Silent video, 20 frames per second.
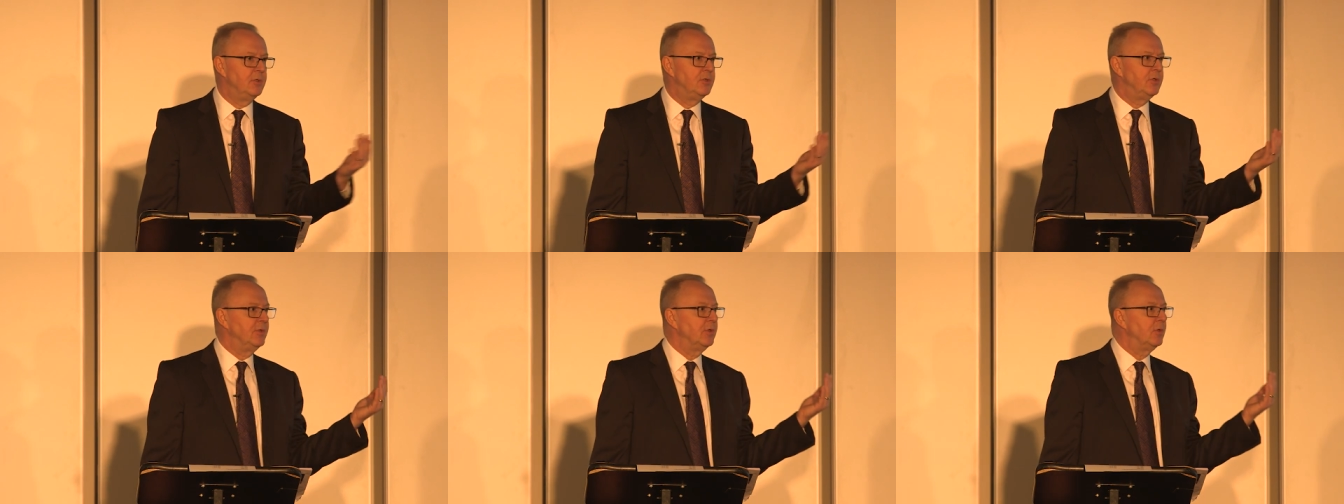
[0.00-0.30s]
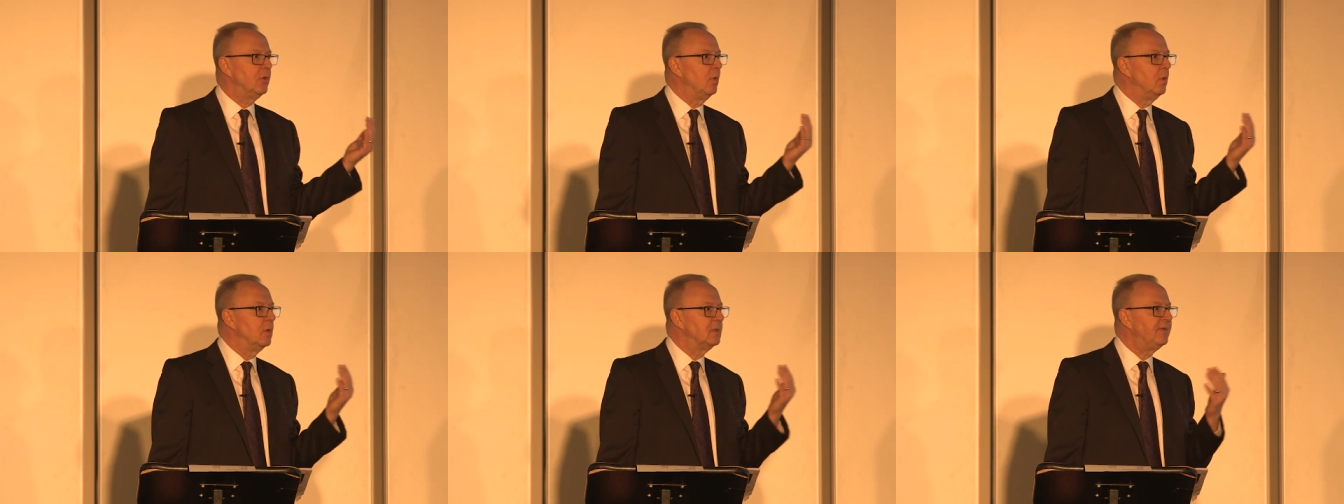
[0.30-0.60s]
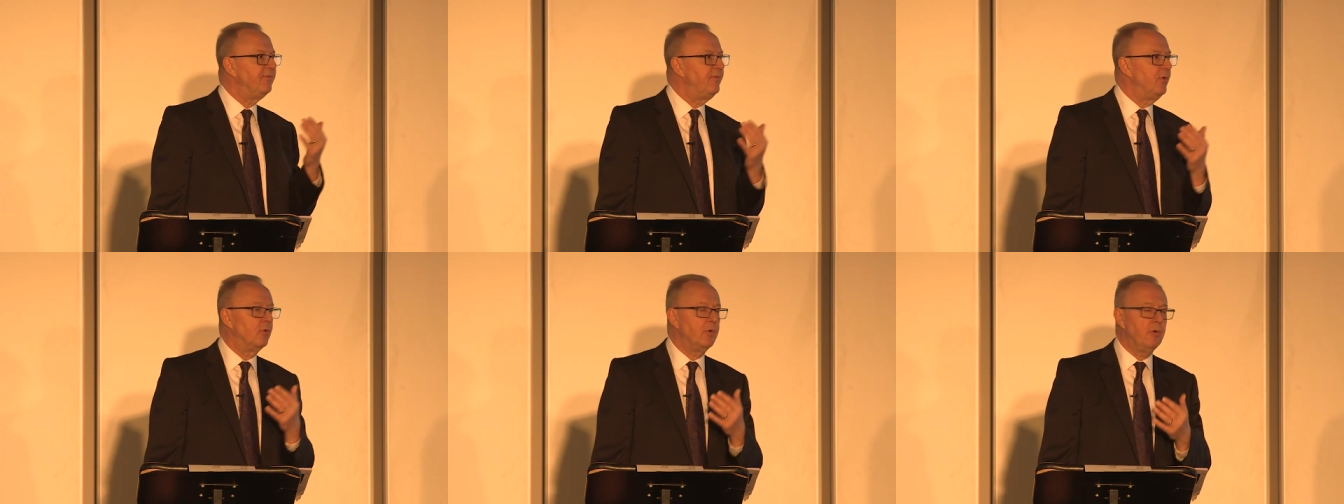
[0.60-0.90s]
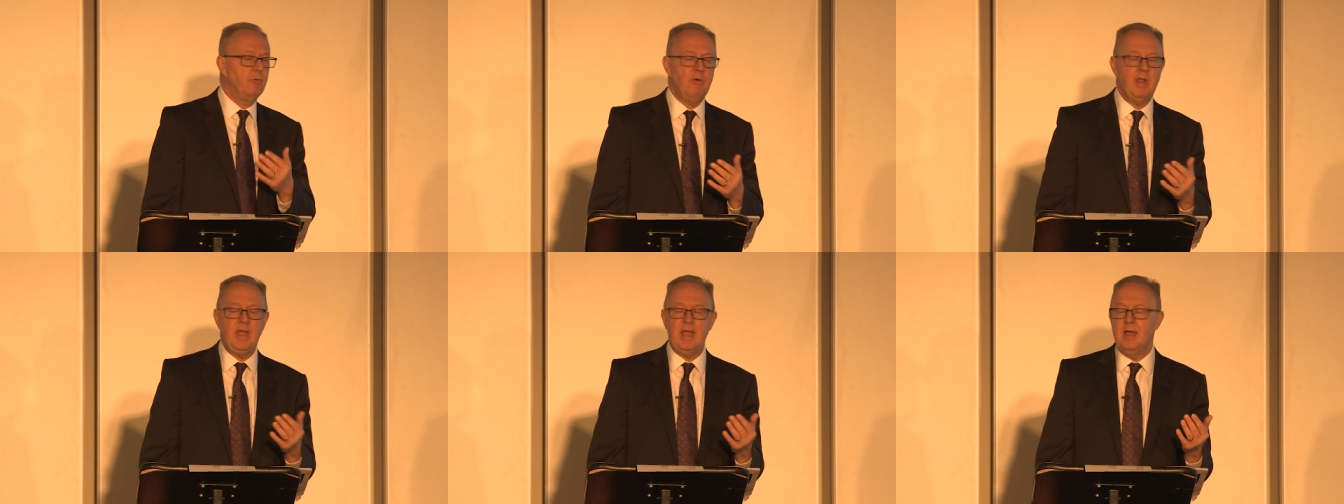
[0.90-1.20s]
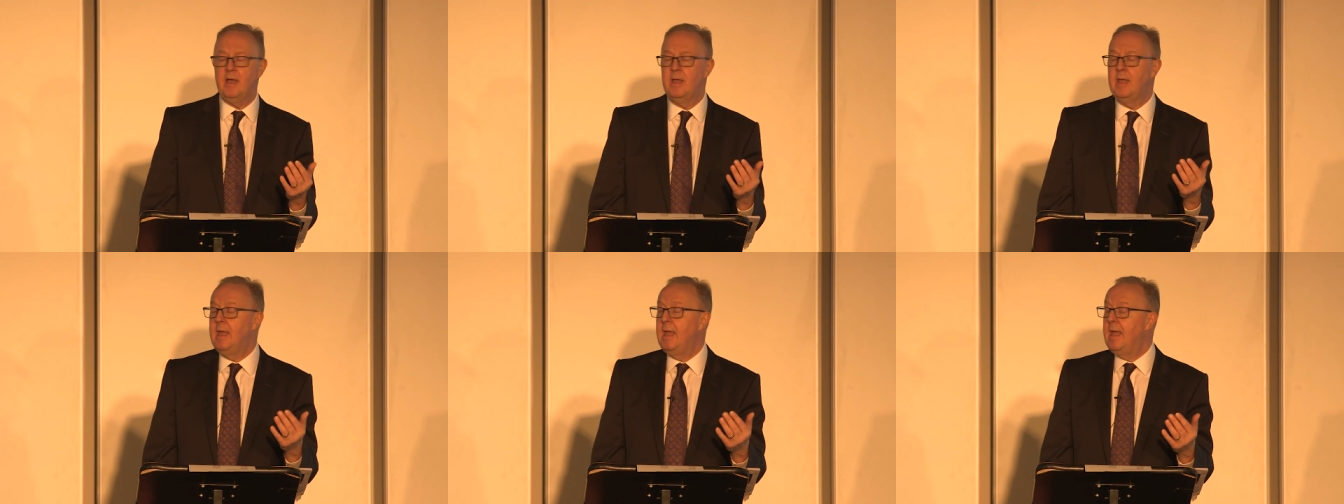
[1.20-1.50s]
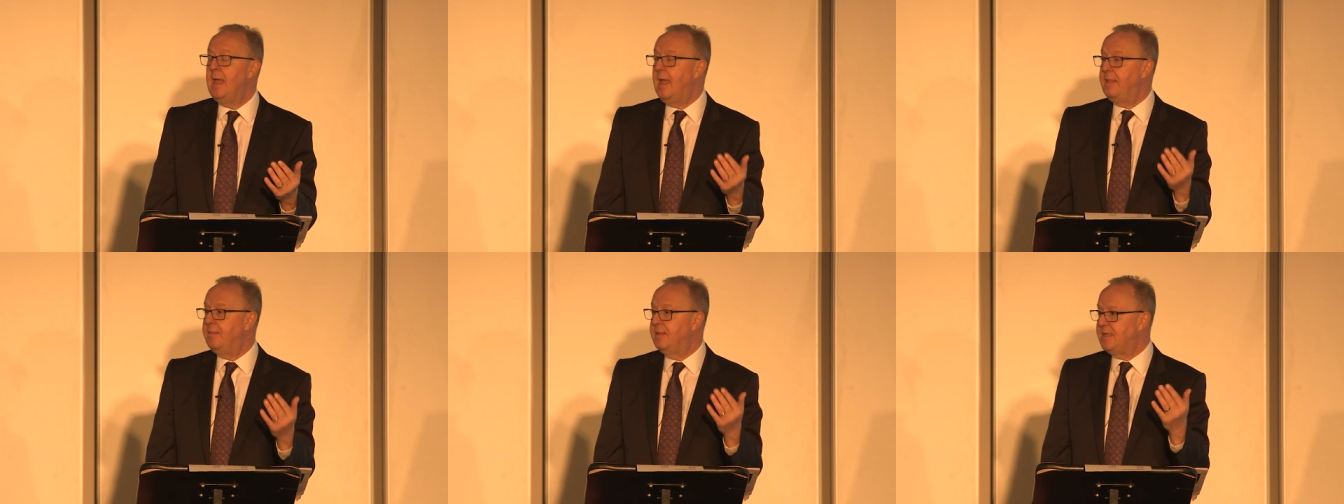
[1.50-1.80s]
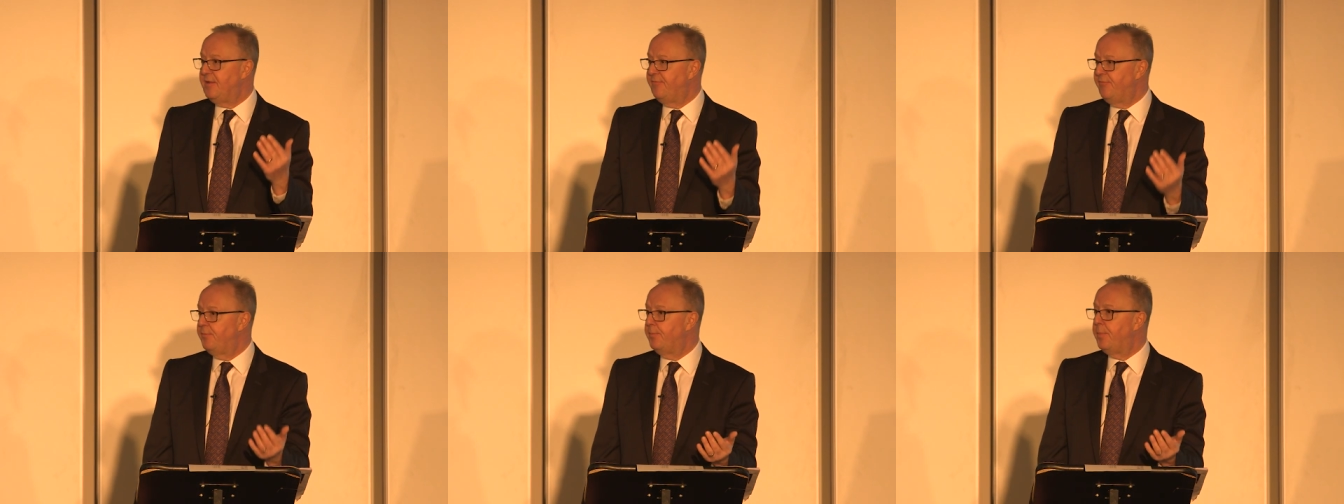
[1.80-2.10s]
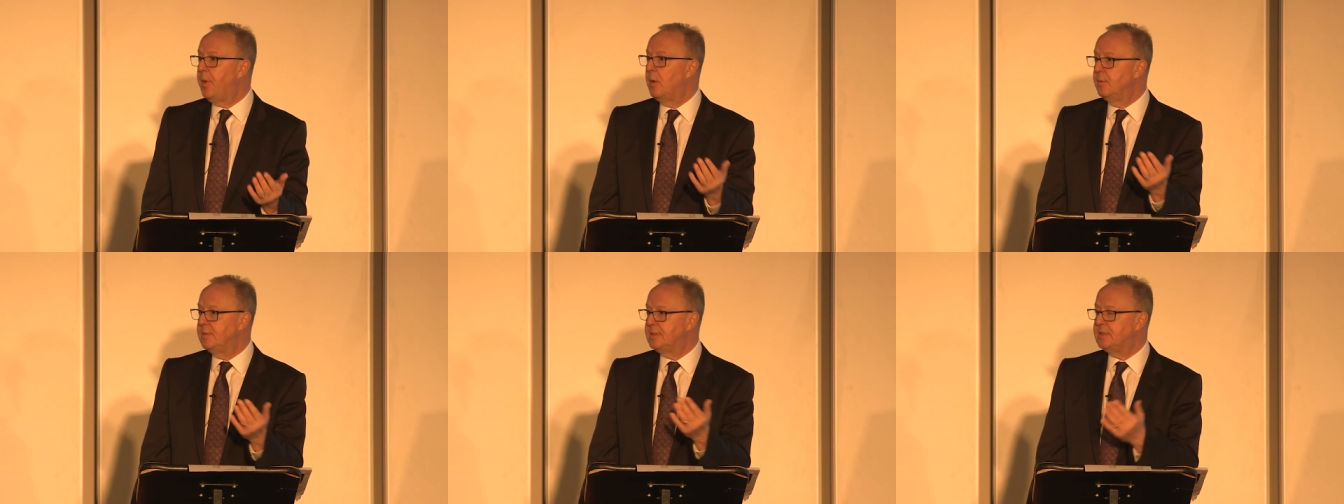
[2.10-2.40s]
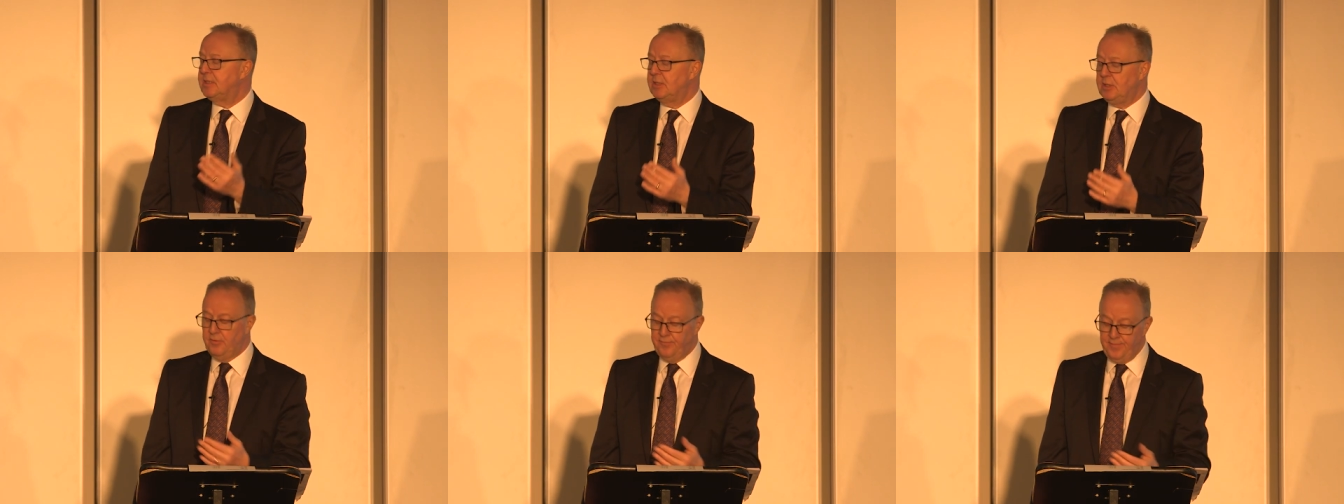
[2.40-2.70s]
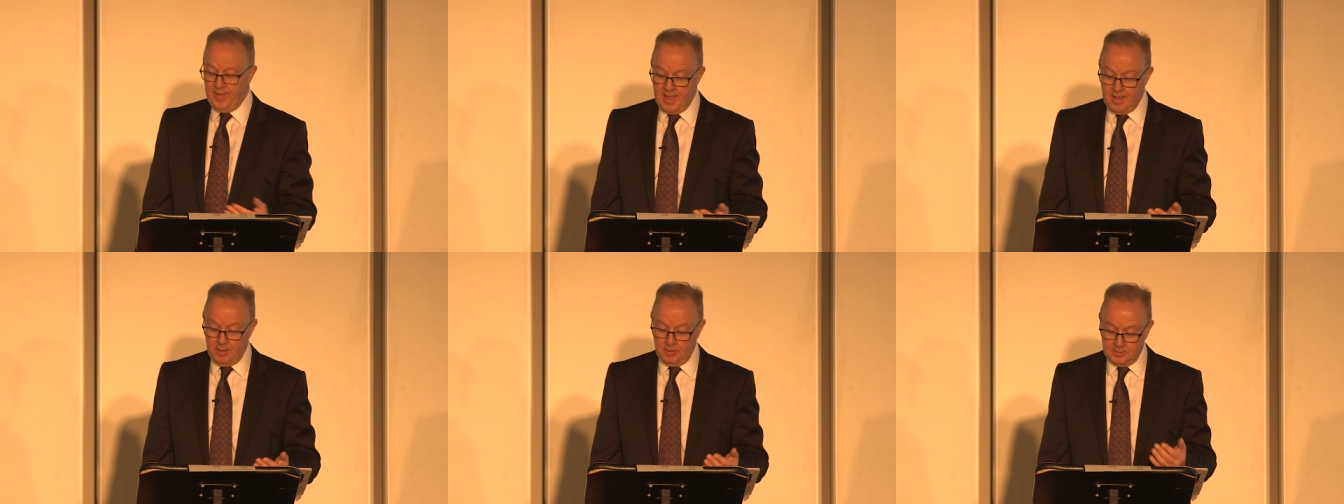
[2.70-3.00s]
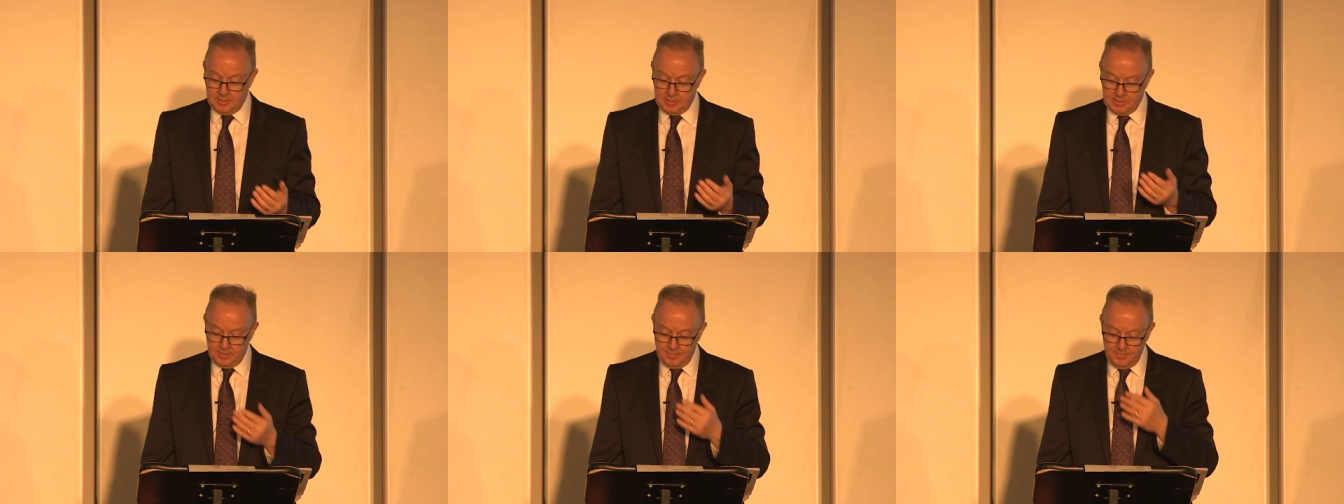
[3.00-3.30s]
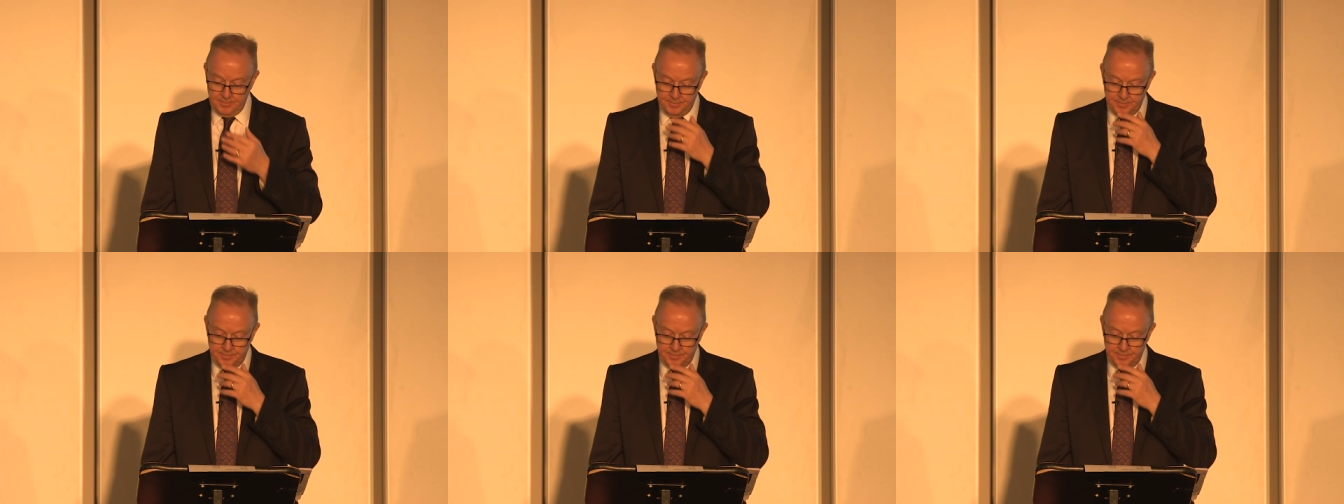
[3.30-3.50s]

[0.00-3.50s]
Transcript: during the course of your career in the different posts that you've held.